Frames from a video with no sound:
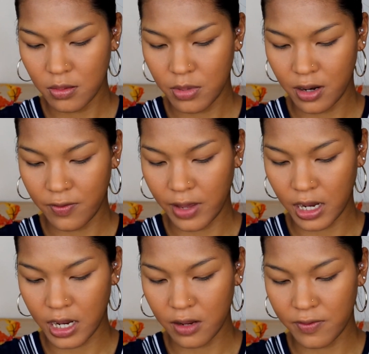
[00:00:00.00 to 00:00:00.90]

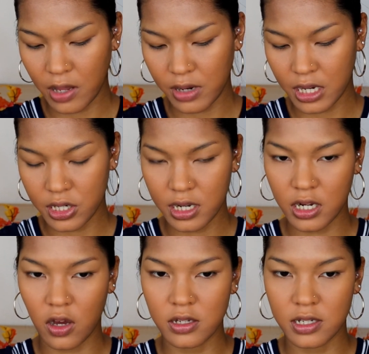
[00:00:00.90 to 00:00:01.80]
Perfecting Foundation and
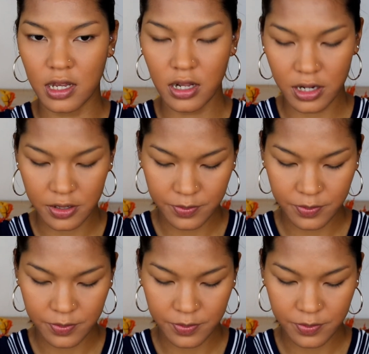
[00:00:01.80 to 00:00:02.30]
Concealer.